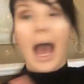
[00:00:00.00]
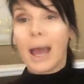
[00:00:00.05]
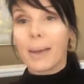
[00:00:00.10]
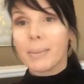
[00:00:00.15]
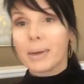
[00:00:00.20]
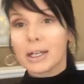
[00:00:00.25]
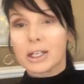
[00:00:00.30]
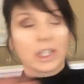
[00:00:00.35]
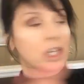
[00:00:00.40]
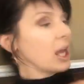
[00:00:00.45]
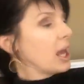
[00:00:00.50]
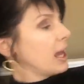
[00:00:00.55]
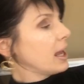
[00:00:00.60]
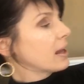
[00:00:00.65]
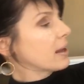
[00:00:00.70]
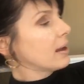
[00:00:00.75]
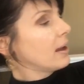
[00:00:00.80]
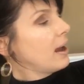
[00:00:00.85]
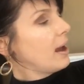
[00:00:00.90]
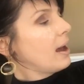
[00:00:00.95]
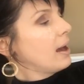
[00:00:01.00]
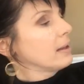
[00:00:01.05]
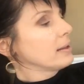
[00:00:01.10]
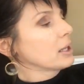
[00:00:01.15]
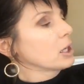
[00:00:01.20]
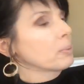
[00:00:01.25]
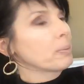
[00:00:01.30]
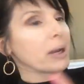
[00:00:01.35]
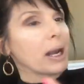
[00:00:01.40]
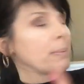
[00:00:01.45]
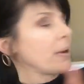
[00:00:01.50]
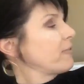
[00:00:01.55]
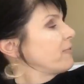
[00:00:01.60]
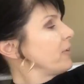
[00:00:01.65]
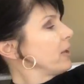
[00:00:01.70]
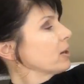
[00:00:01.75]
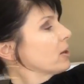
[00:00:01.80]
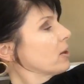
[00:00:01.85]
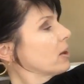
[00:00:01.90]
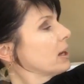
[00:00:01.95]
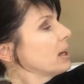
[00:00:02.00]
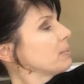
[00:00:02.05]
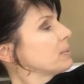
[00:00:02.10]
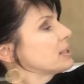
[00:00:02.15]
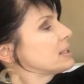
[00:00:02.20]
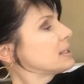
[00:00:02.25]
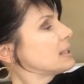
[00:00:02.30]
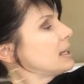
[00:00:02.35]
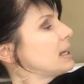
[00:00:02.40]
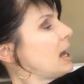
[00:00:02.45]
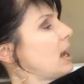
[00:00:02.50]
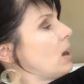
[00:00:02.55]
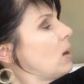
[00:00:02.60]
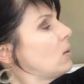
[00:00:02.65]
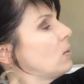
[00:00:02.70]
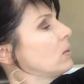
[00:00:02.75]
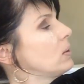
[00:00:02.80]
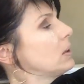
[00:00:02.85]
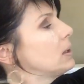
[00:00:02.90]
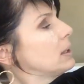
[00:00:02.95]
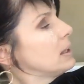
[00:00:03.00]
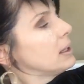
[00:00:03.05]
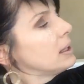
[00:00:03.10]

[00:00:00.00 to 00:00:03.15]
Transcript: I'm gonna take a little bit on my finger and I'm gonna see how